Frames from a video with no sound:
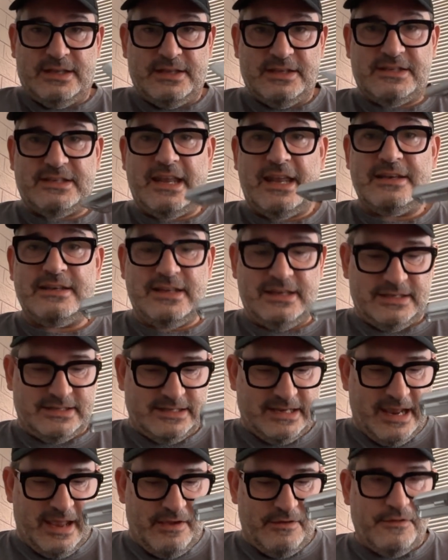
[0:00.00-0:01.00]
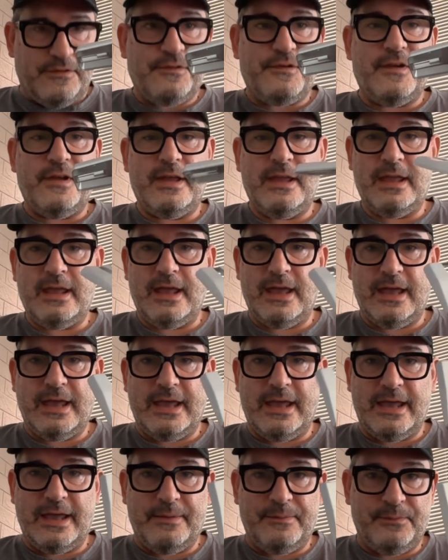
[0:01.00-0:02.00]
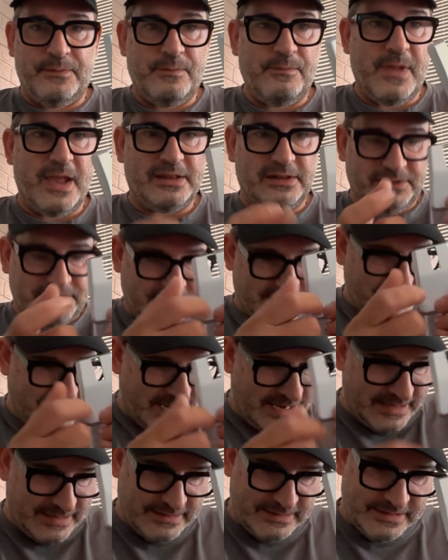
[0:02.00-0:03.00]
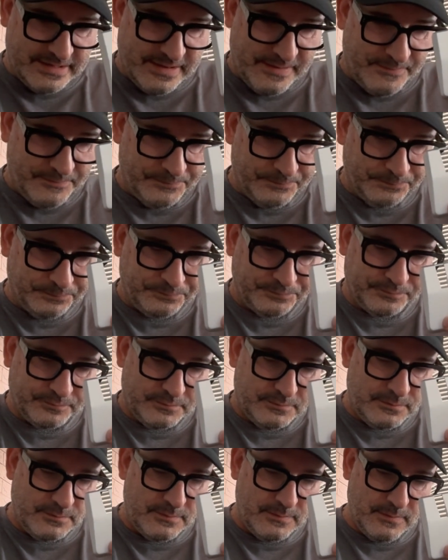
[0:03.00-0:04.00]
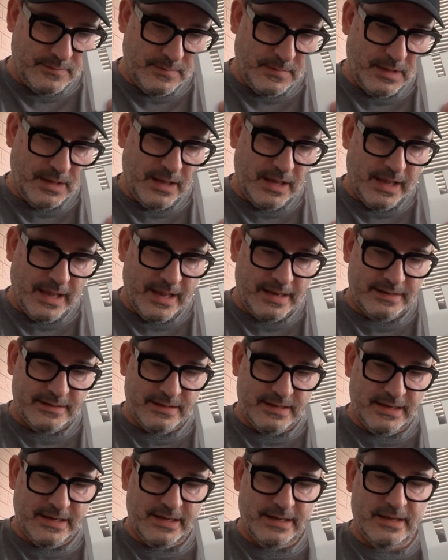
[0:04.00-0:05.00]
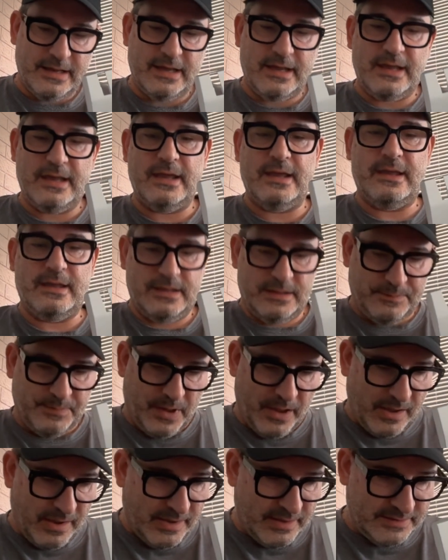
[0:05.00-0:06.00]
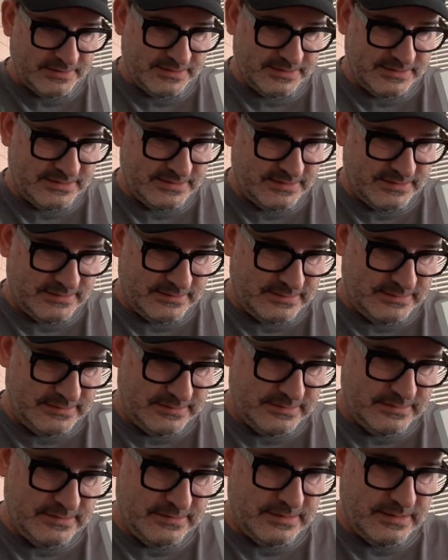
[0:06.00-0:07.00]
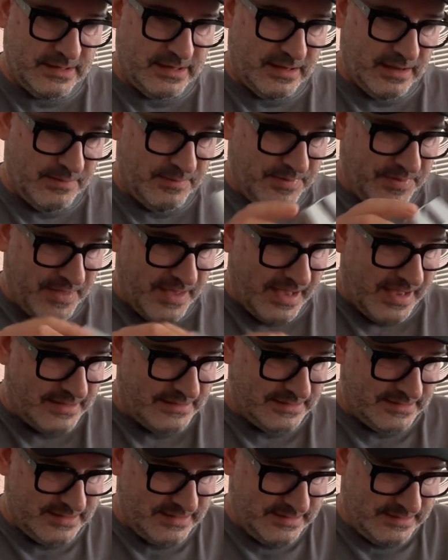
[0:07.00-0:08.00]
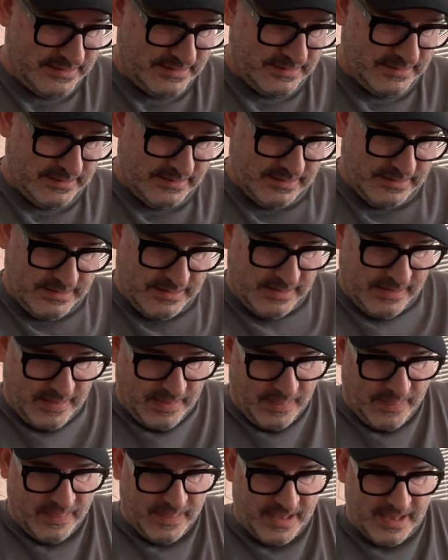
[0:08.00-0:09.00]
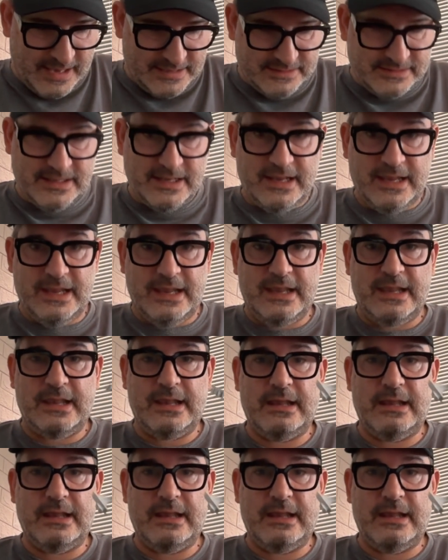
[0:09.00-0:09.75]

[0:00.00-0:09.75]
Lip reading: the stand itself, metal stand, and the parts that go with that. There's the